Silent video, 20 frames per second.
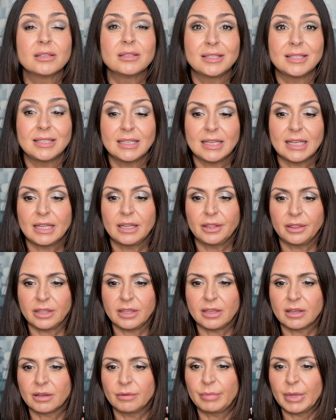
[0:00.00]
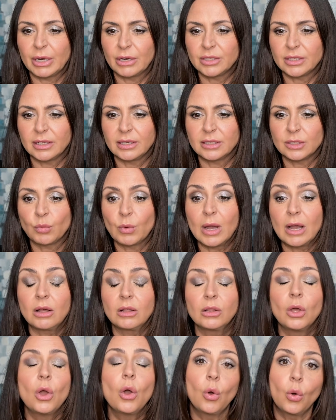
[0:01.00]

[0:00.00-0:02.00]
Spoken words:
see the comparison as well.